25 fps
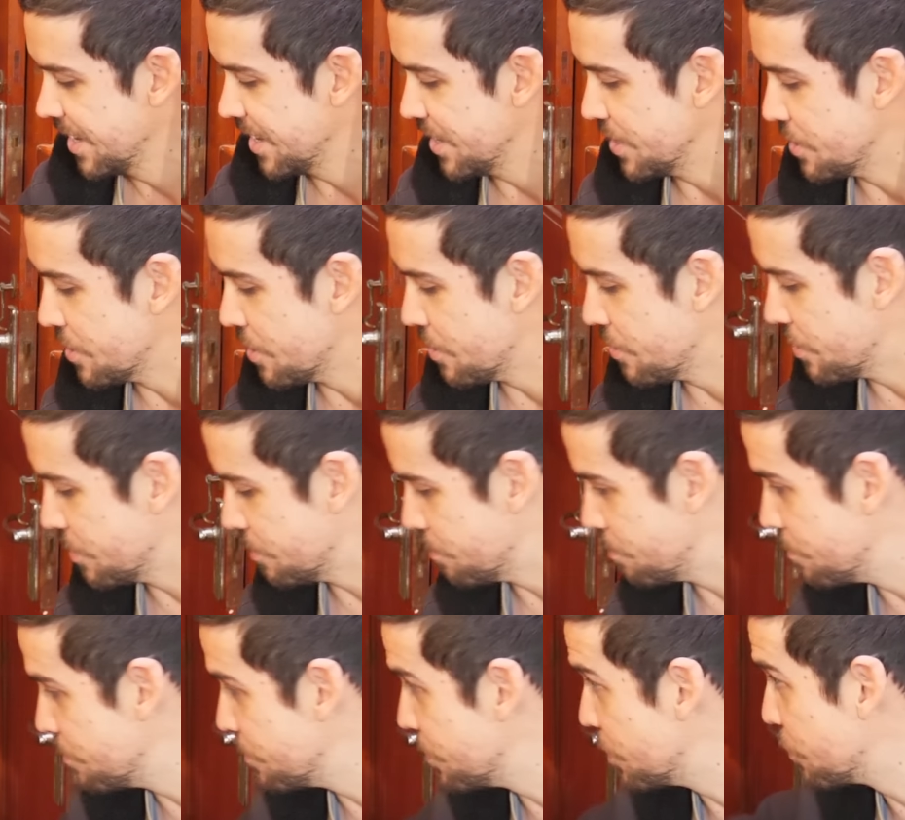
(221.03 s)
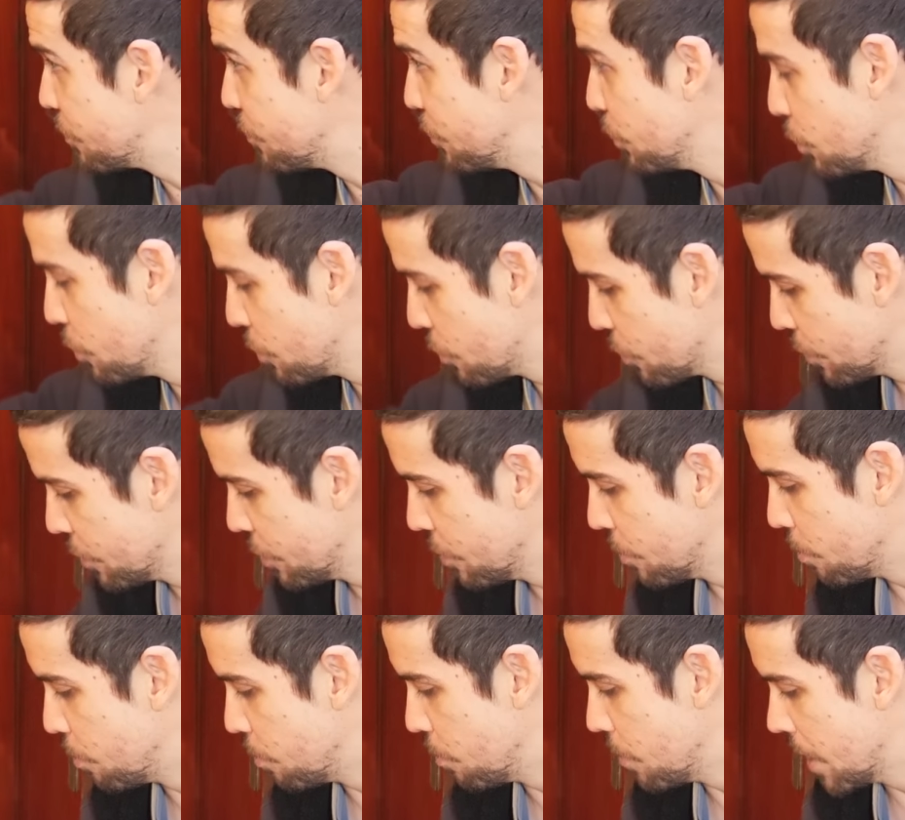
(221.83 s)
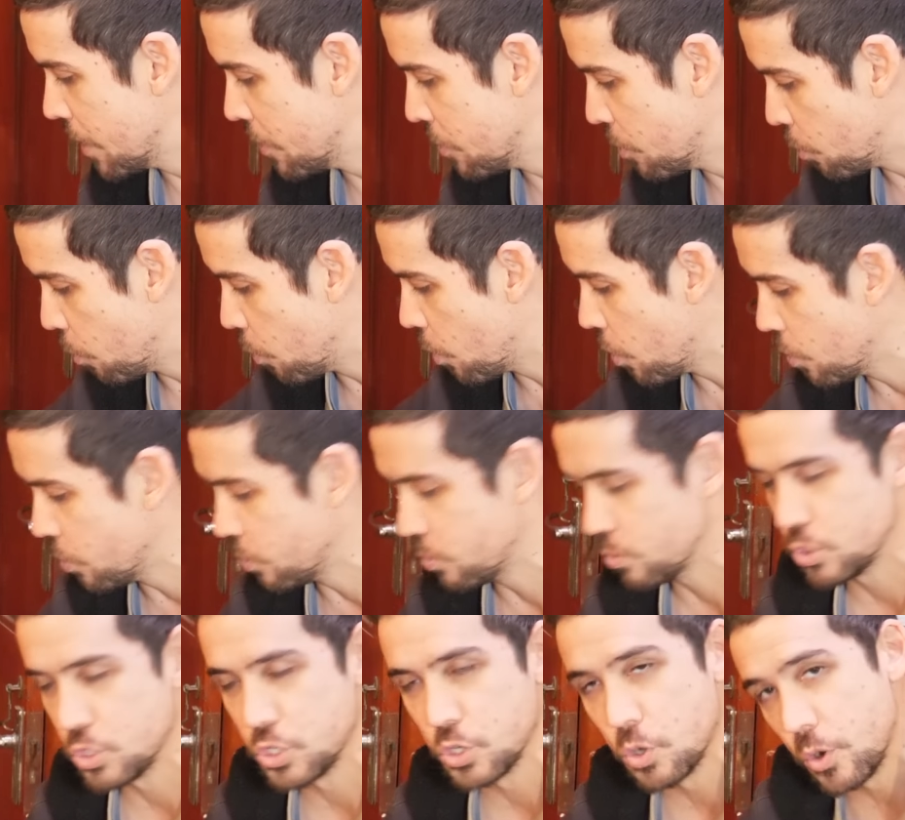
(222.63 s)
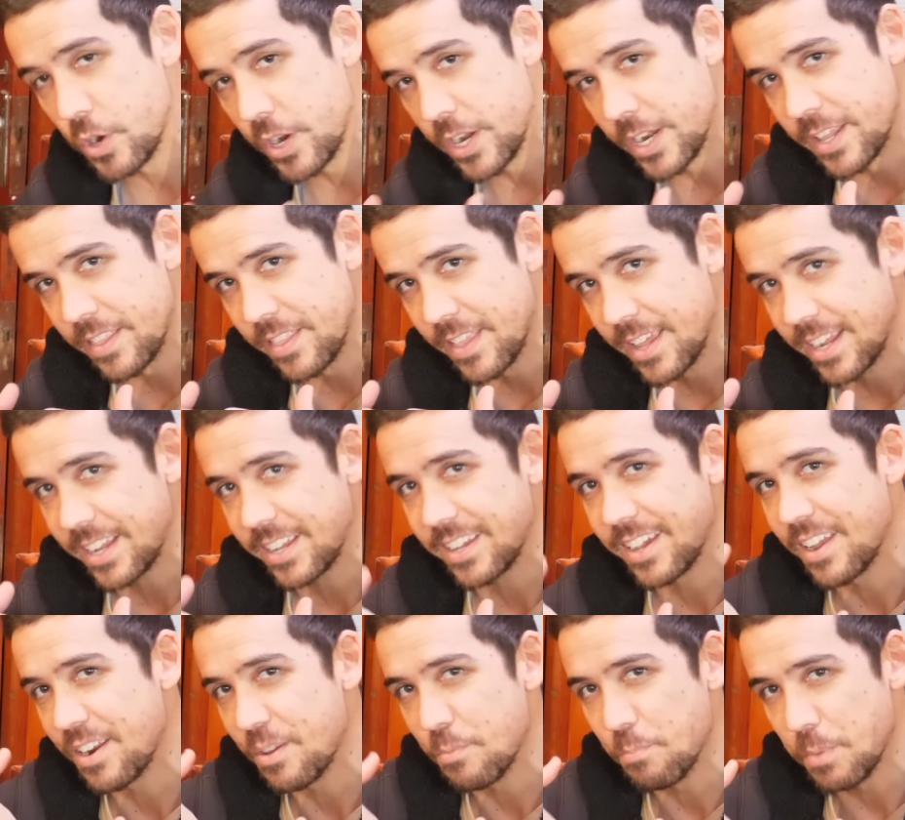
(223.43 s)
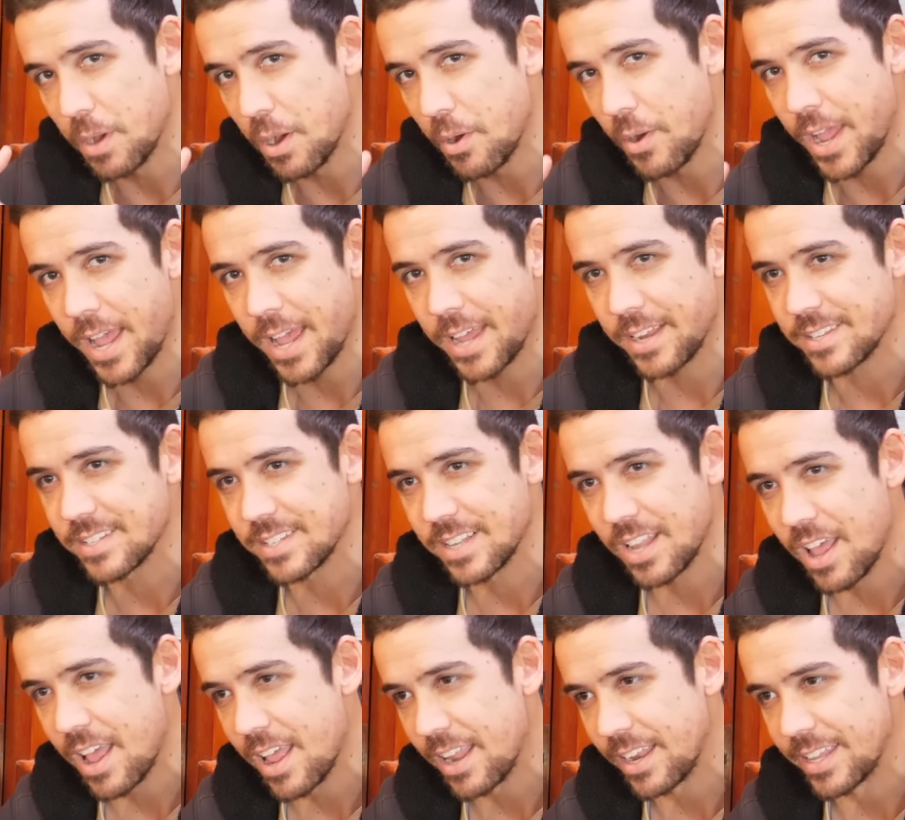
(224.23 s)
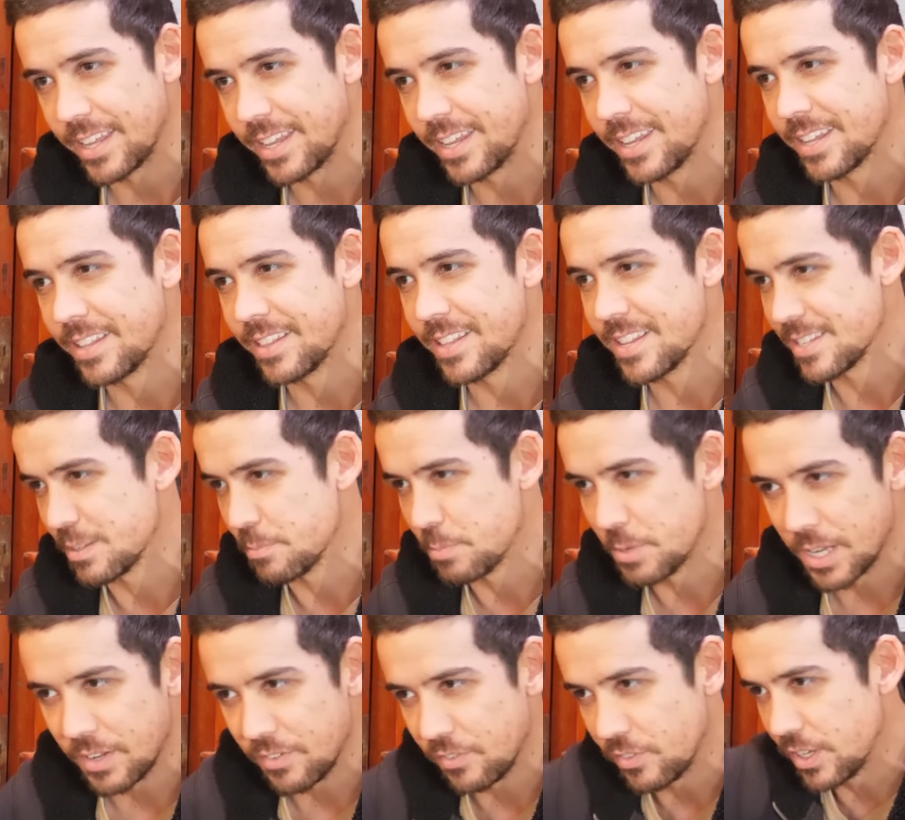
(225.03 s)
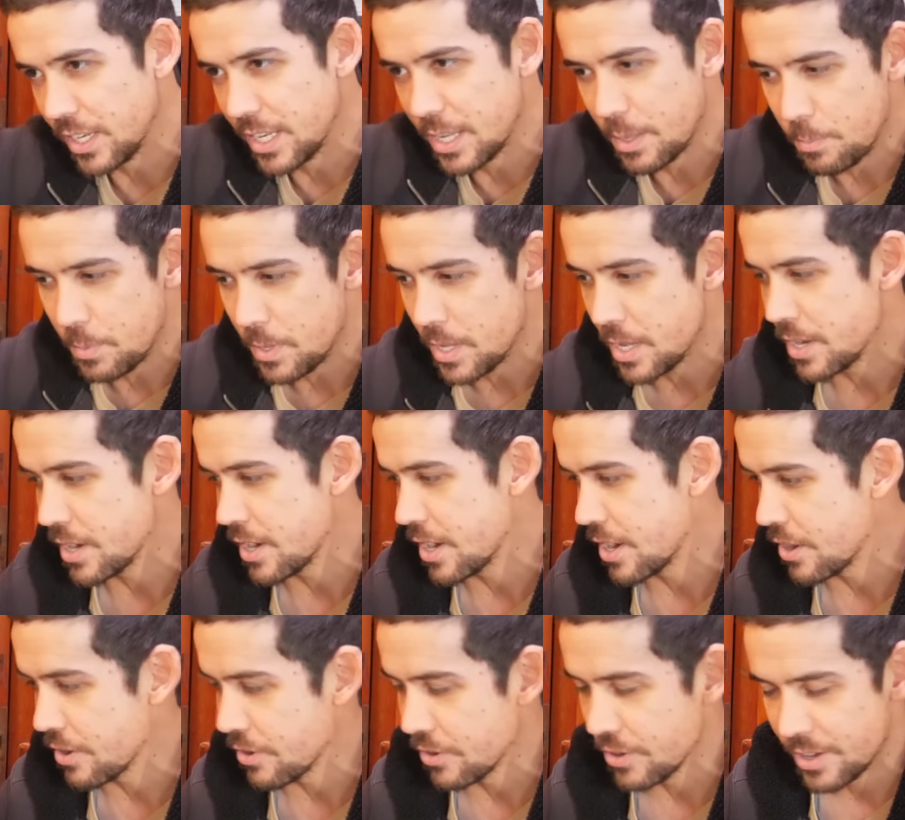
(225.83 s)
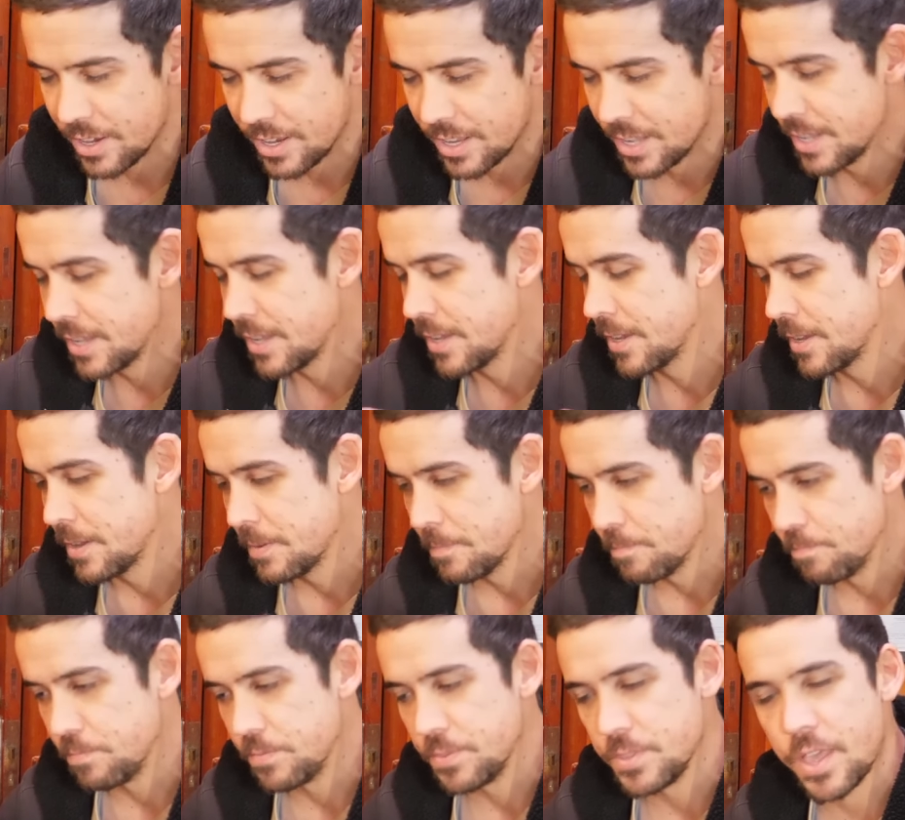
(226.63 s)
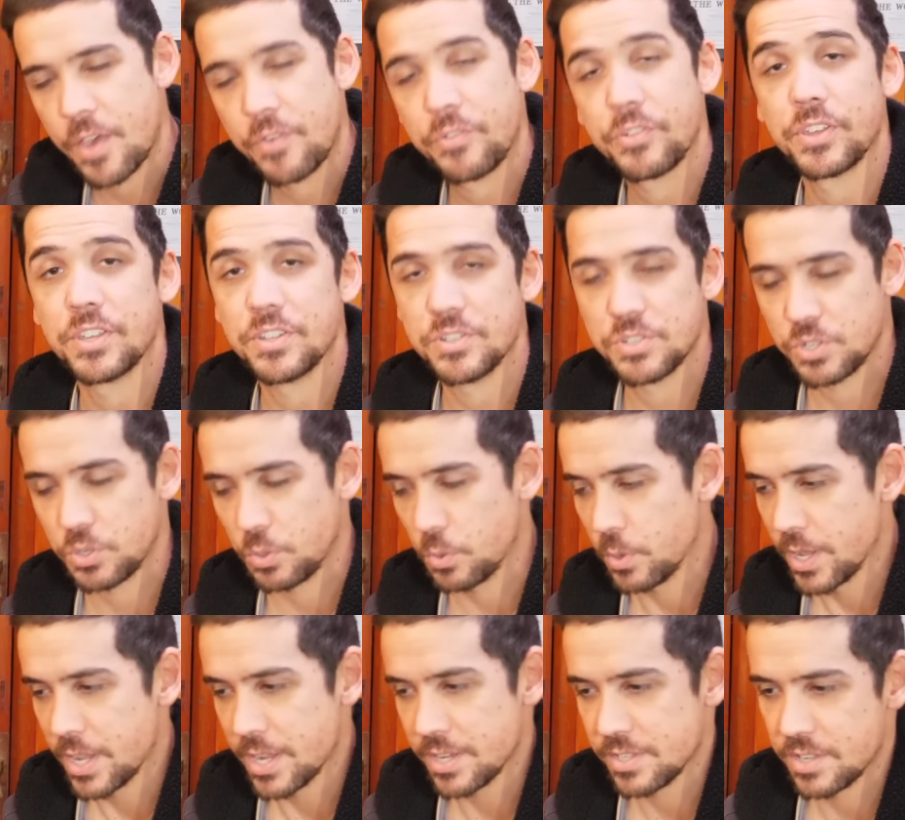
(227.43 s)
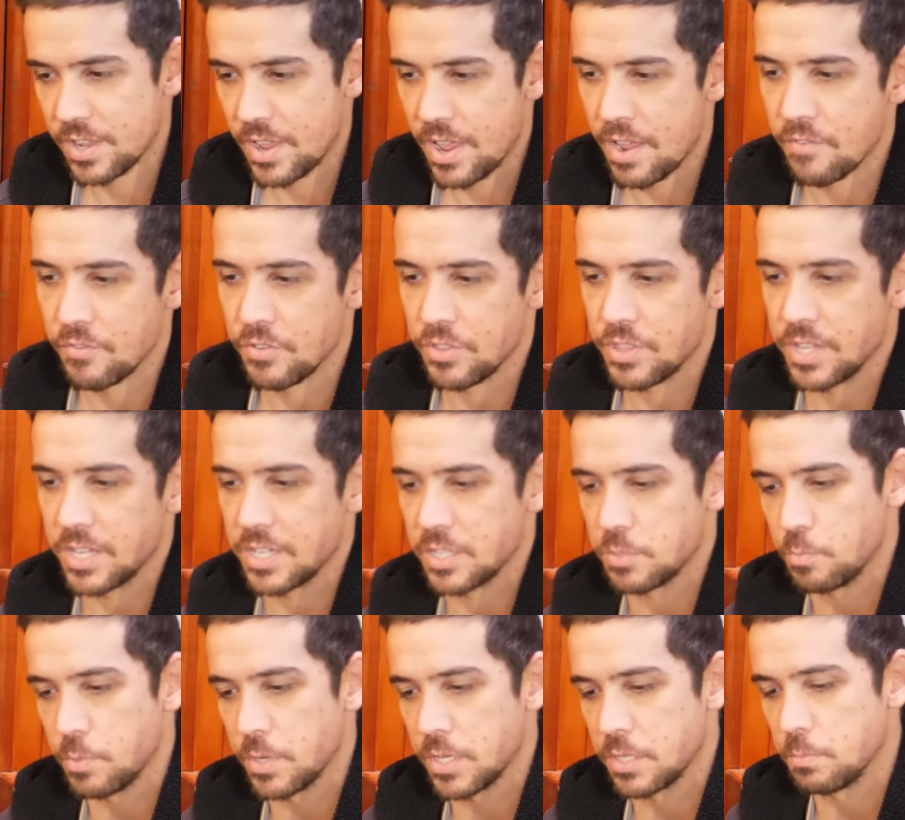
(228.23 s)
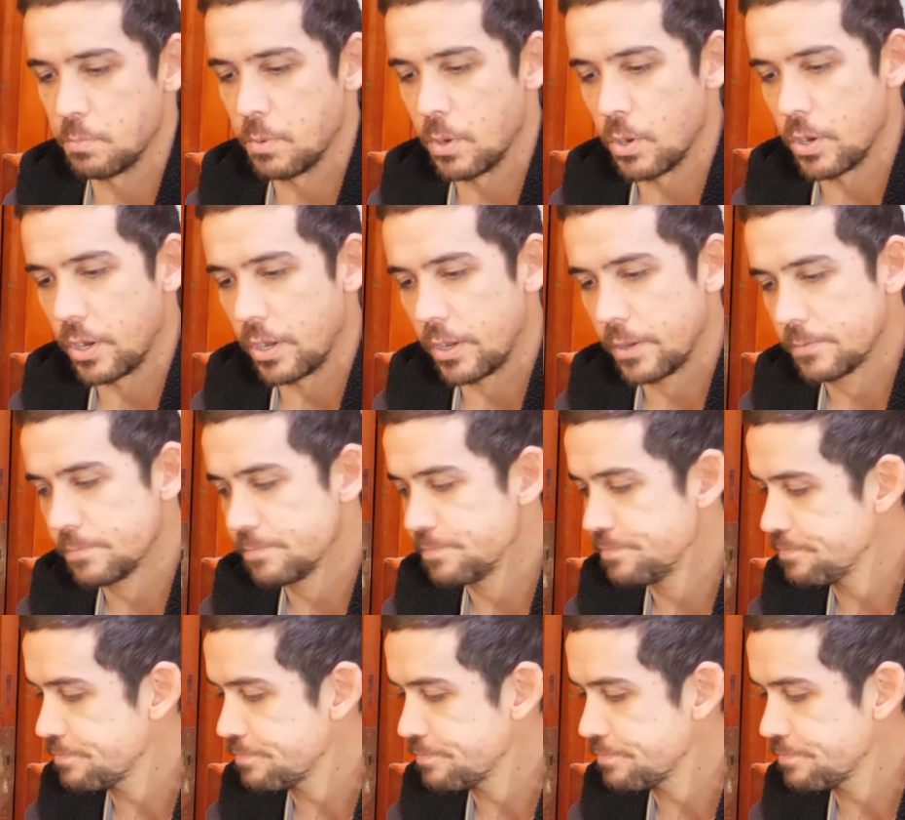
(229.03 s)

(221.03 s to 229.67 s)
you know, the, the floor and the, and the wall join and they kind of bow out slightly and there's a bit of a lip here and nothing is square. So everything is bespoke.